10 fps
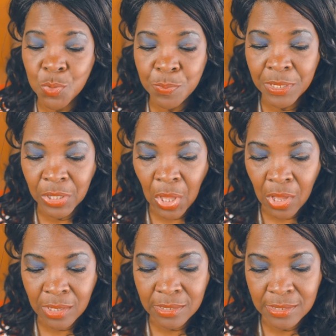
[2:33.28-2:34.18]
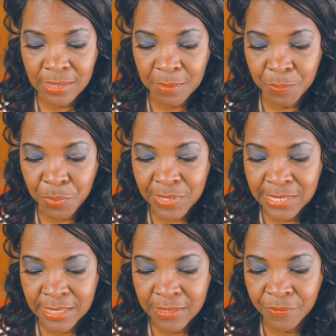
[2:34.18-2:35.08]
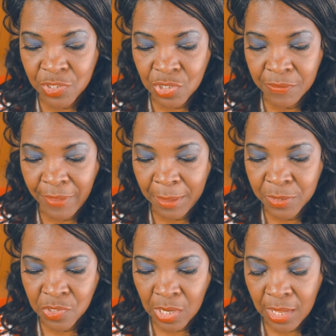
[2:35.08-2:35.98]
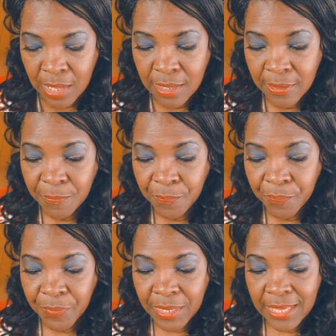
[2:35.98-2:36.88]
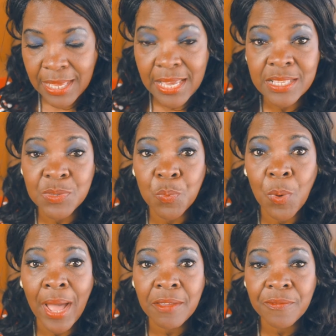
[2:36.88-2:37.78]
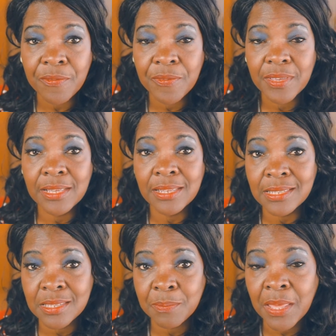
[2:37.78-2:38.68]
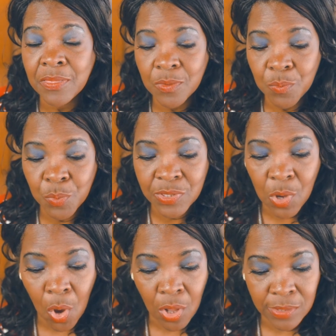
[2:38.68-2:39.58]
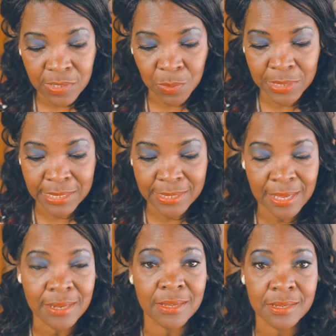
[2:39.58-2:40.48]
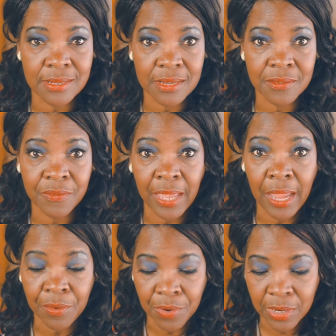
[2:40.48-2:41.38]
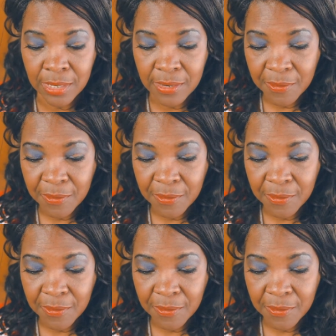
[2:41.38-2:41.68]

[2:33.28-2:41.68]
who belonged to the priestly division of Abijah. His wife, Elizabeth, was also a descendant of Aaron.